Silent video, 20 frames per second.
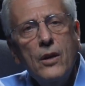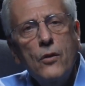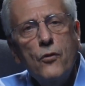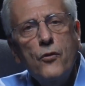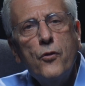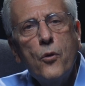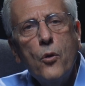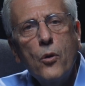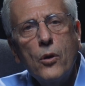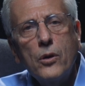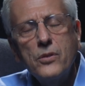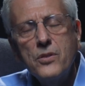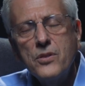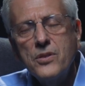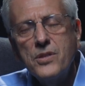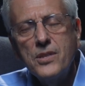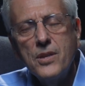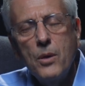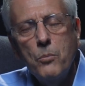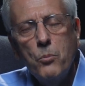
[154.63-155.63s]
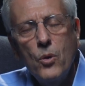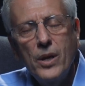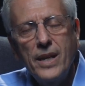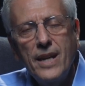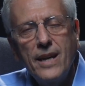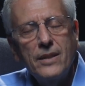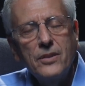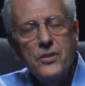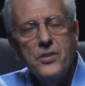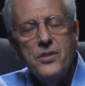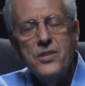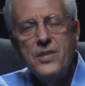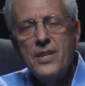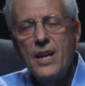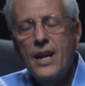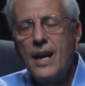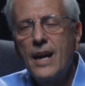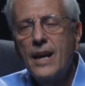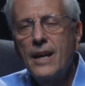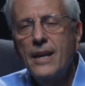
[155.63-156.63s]
for someone else.
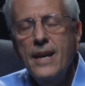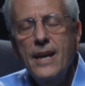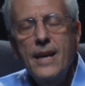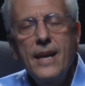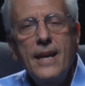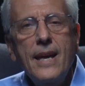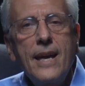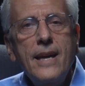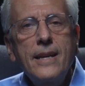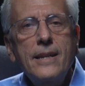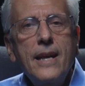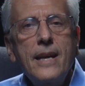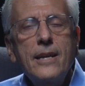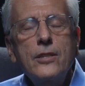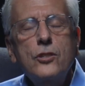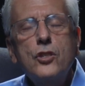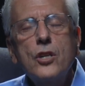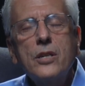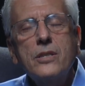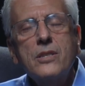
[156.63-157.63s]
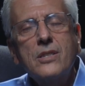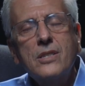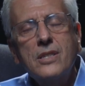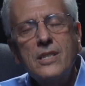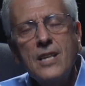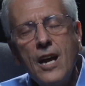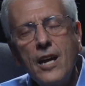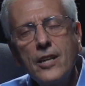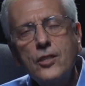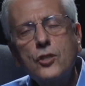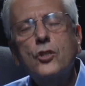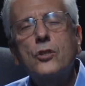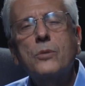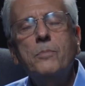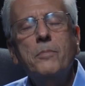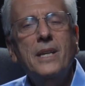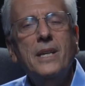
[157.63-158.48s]
It just touched